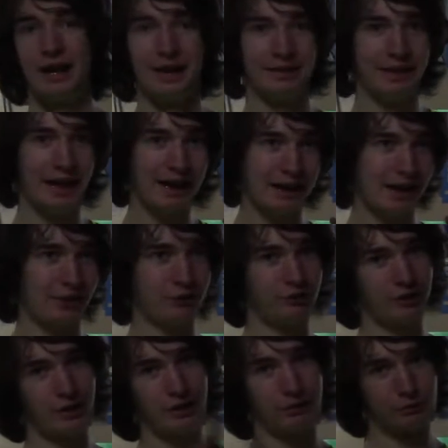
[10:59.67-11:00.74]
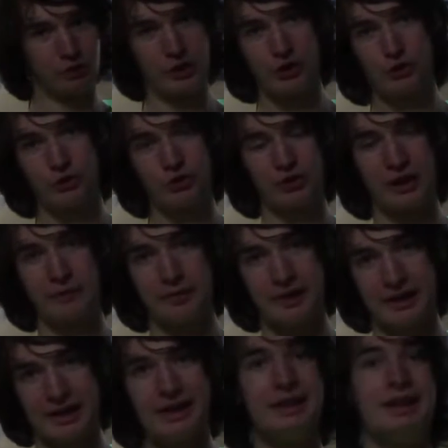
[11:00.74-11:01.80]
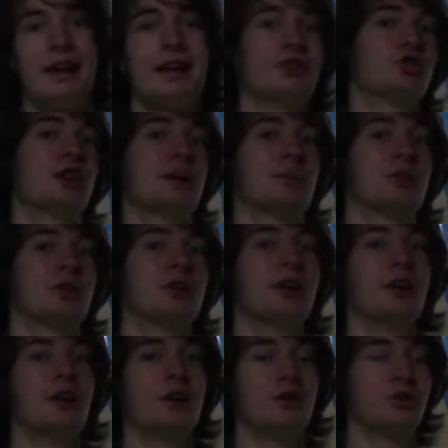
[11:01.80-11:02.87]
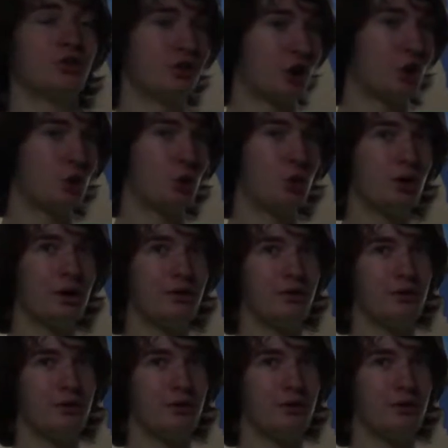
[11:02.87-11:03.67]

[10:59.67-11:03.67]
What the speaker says: and that has reduced gravity in that chamber so